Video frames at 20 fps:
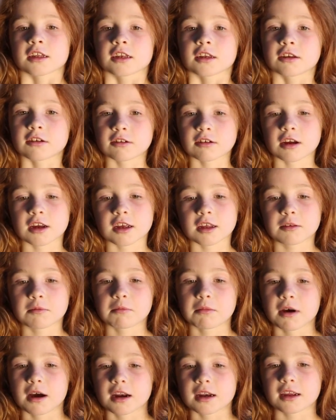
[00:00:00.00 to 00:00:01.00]
to raise
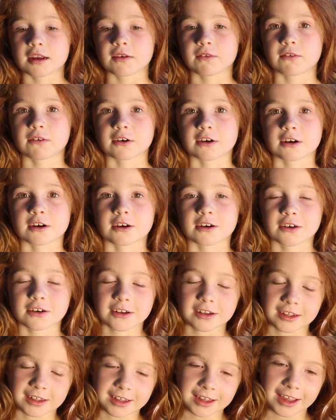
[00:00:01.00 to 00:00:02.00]
money for
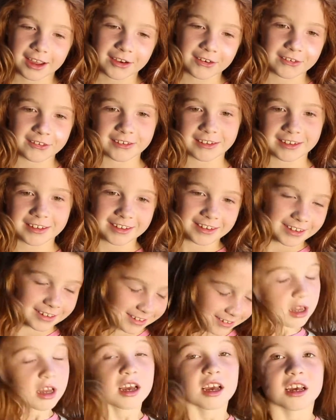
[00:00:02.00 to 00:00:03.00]
Girl Scouts.
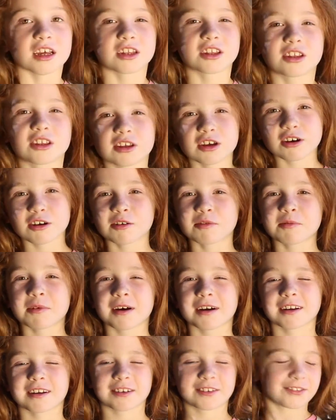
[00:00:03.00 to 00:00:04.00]
It's so
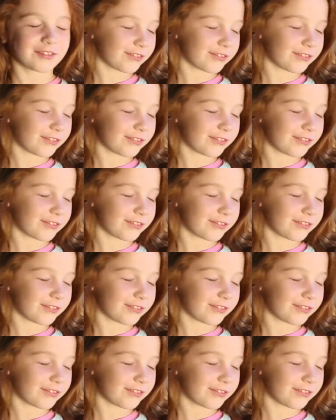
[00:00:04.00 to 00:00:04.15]
much